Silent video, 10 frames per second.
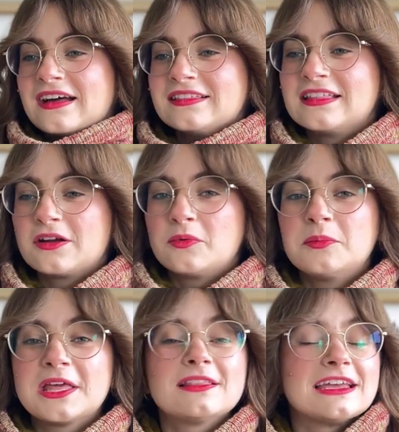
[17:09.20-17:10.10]
there will
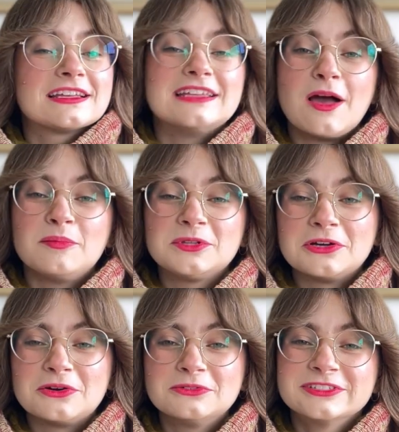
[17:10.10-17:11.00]
be a link down
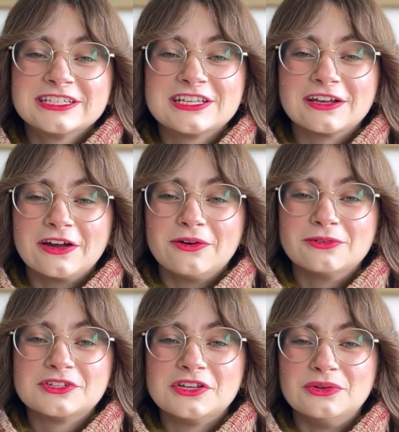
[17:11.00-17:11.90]
below to go
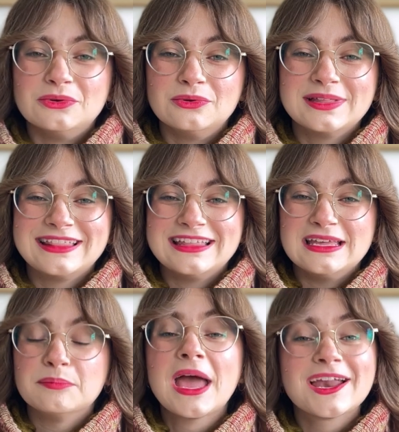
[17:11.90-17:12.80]
to
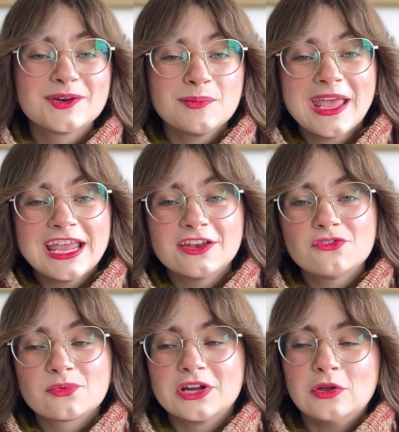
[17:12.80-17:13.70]
the pattern
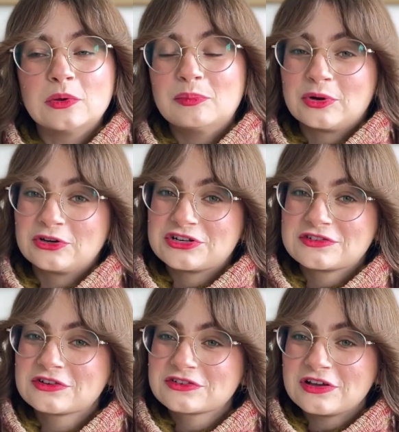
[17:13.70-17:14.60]
page where you can
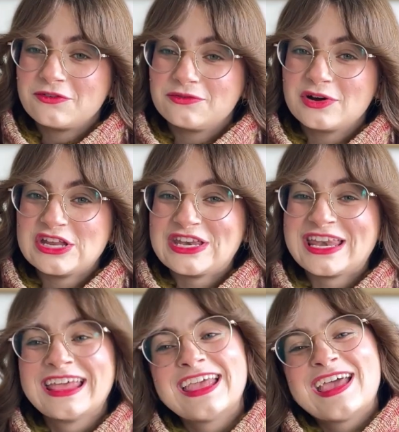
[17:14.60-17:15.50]
purchase yourself one,
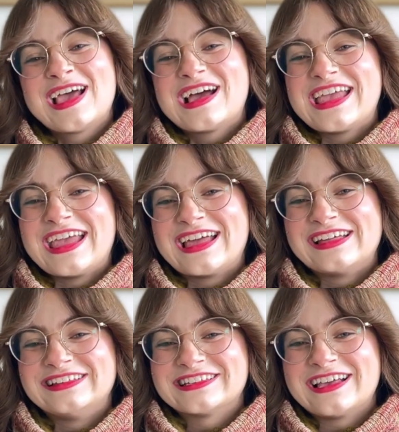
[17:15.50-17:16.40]

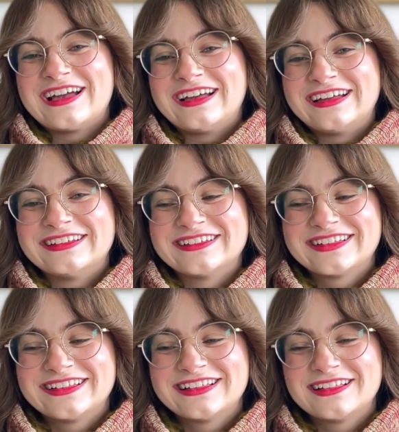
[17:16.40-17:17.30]
and
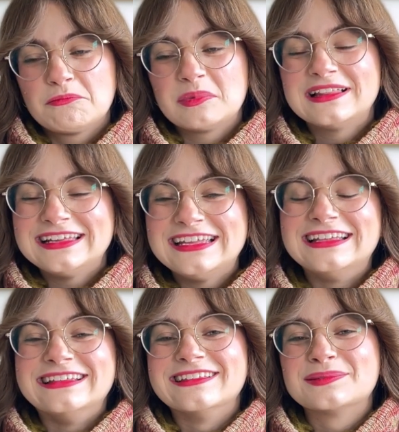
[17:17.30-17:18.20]

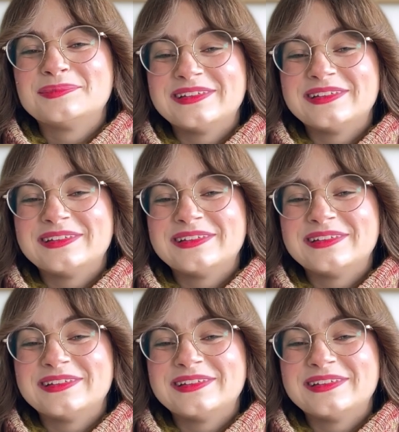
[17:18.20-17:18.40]
please